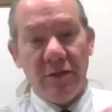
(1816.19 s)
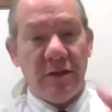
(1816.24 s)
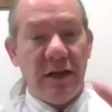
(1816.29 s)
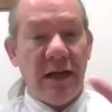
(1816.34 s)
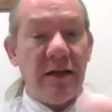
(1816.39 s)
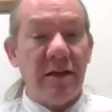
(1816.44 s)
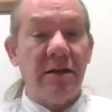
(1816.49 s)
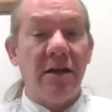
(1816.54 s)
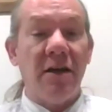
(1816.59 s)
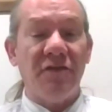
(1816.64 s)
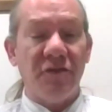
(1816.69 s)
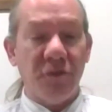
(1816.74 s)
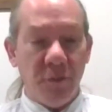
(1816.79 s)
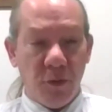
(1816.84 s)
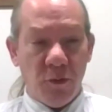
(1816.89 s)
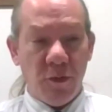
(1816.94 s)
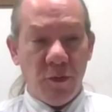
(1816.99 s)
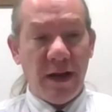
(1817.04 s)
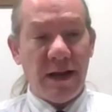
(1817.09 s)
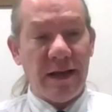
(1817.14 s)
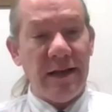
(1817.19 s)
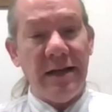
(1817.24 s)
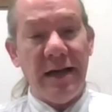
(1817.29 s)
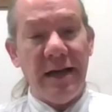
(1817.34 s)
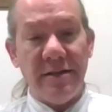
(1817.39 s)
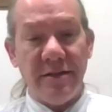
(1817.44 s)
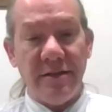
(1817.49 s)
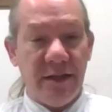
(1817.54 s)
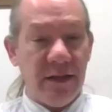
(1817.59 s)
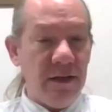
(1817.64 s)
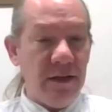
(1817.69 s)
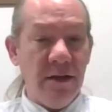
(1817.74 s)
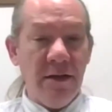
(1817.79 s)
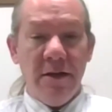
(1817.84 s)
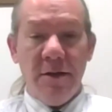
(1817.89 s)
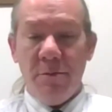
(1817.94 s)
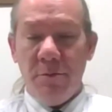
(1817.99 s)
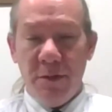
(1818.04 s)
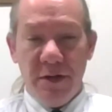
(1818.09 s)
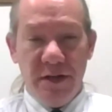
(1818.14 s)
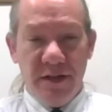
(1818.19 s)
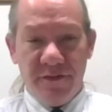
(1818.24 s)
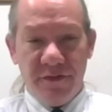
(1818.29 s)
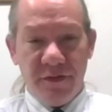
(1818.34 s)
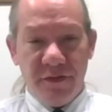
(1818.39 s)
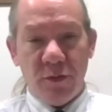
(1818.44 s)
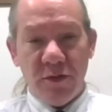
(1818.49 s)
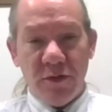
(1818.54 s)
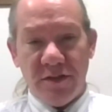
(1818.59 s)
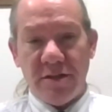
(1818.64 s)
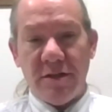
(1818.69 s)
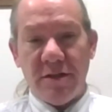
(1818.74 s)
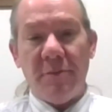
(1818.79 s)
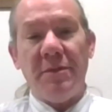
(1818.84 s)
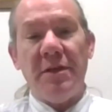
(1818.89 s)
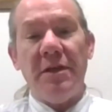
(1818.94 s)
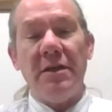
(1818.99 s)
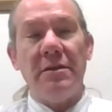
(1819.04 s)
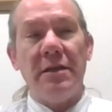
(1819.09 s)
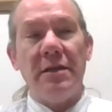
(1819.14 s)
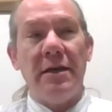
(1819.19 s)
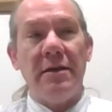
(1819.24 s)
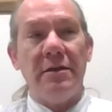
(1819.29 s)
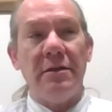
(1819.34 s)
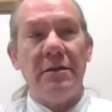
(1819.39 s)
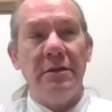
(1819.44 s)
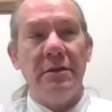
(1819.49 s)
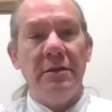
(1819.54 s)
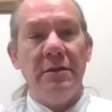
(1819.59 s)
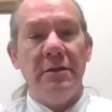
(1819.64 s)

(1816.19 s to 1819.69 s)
kind of comfortable recognizing. But if there was something that